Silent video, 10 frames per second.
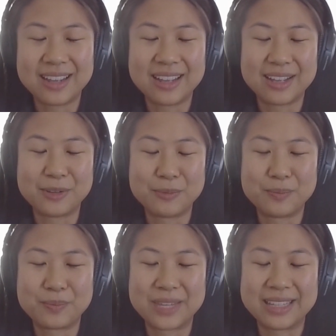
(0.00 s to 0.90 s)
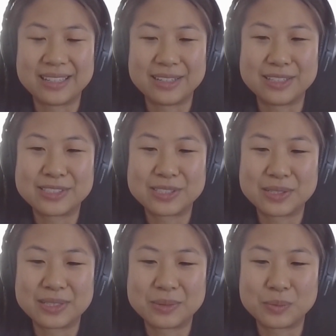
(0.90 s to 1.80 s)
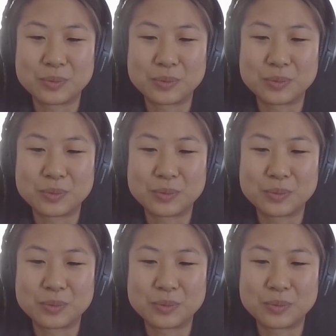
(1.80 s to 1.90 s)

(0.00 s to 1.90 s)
And then also,